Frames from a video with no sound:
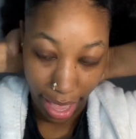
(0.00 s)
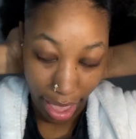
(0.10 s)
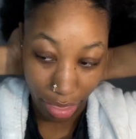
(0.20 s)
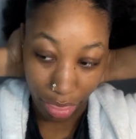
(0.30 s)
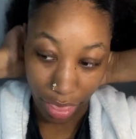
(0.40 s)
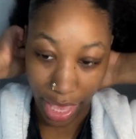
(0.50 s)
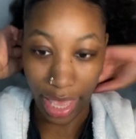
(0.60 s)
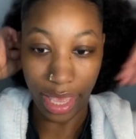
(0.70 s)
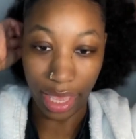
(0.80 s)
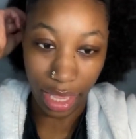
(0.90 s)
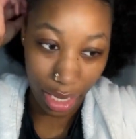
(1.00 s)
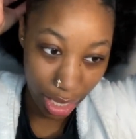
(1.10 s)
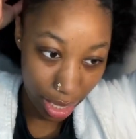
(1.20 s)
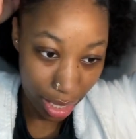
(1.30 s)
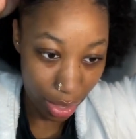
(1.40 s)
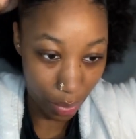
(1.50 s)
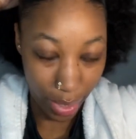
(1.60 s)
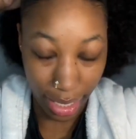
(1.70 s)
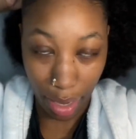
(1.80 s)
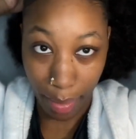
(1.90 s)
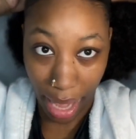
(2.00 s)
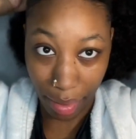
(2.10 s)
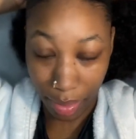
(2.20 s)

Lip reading: And then we get a bobby